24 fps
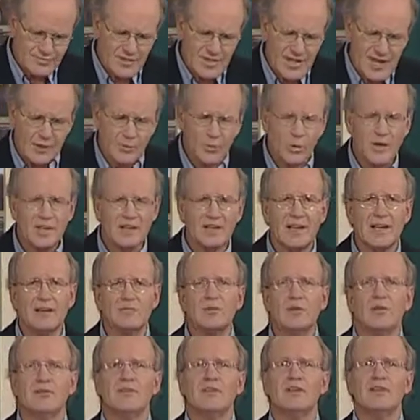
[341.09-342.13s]
at one
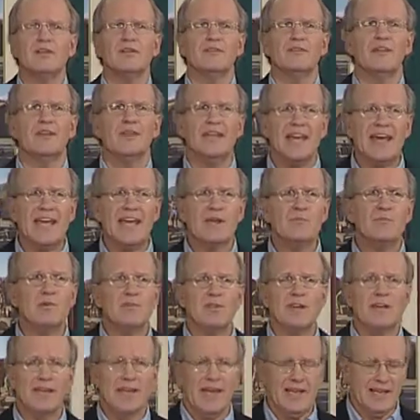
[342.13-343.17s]
level, the name of
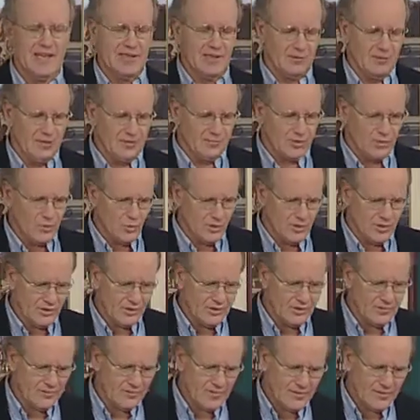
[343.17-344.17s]
the game, if you will,